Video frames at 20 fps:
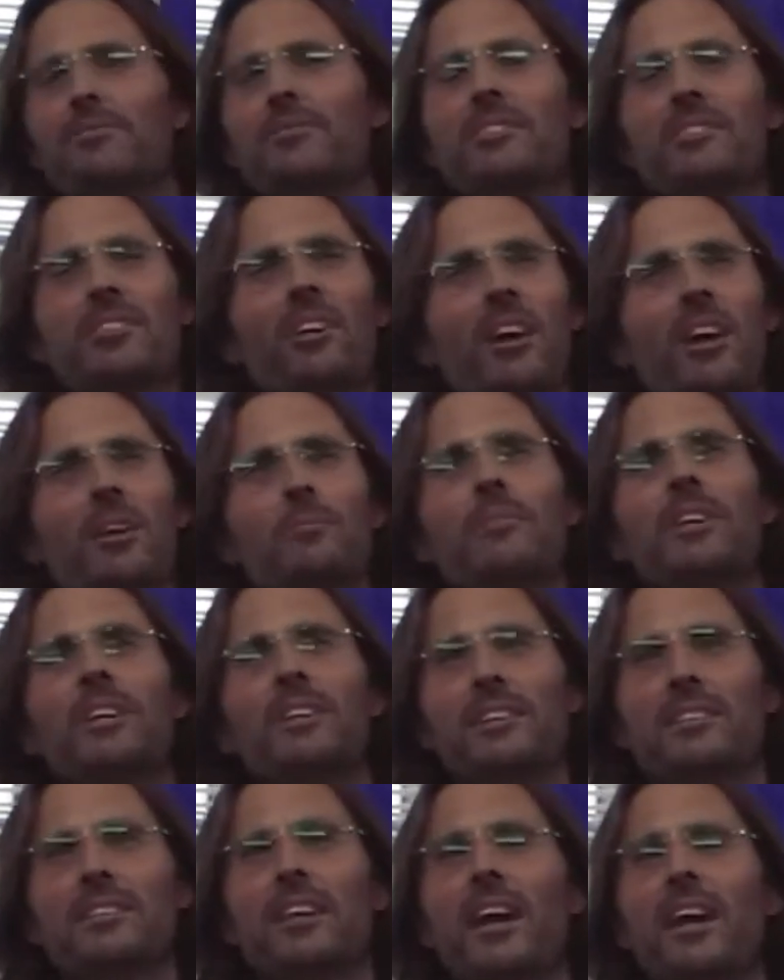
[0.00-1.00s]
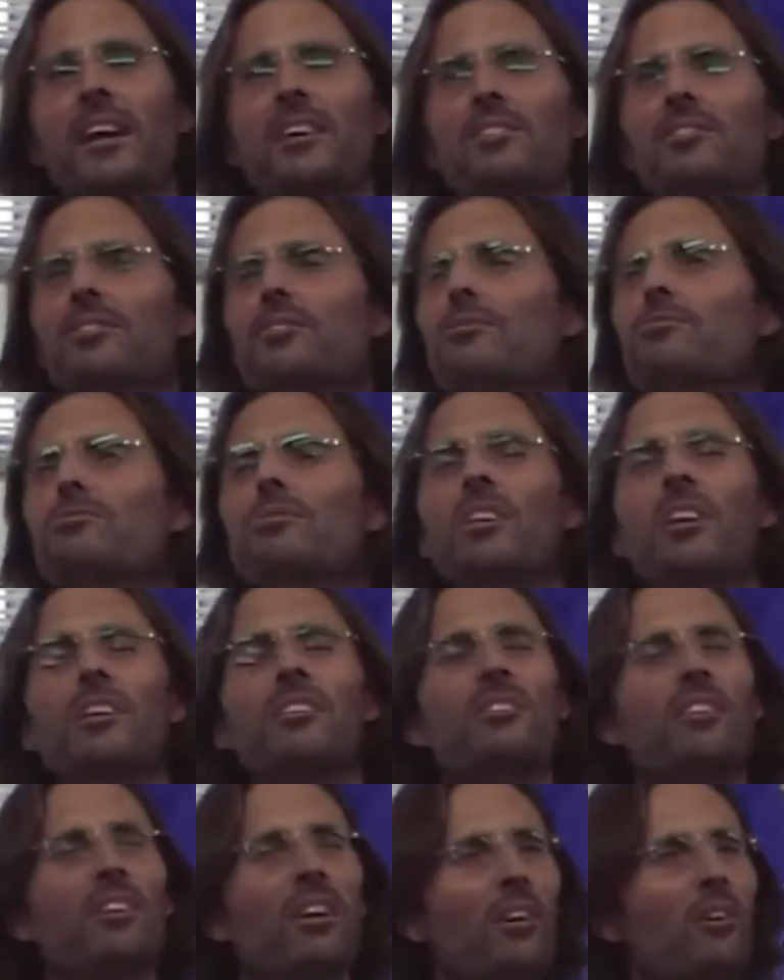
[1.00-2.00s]
half the time in a day you've
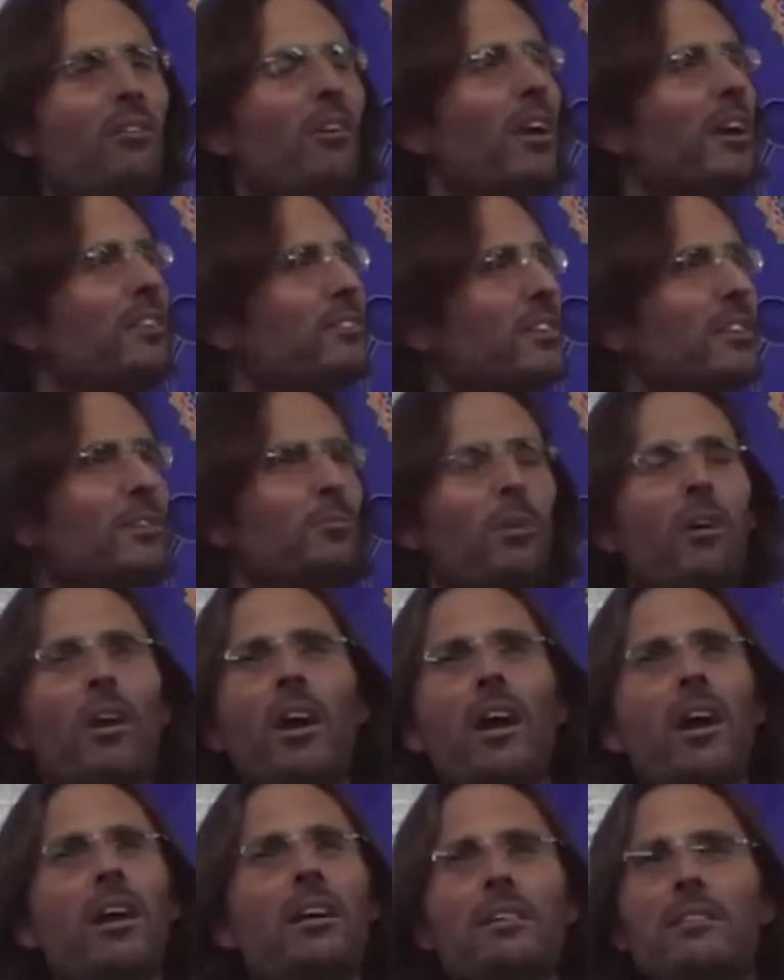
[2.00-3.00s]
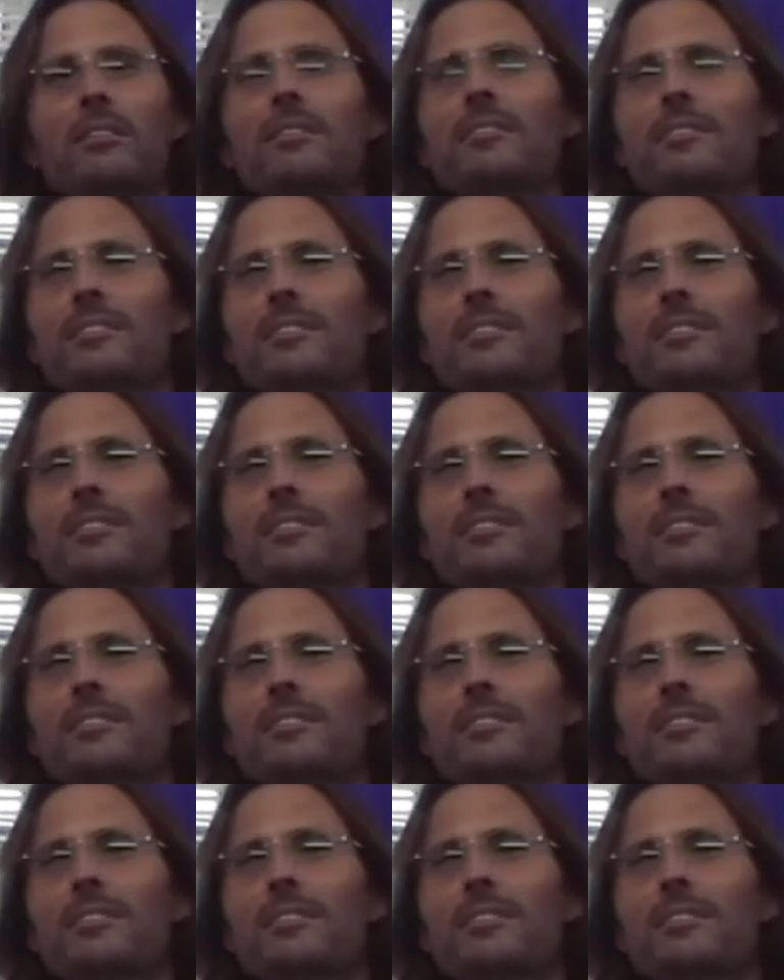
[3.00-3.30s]
got no idea why.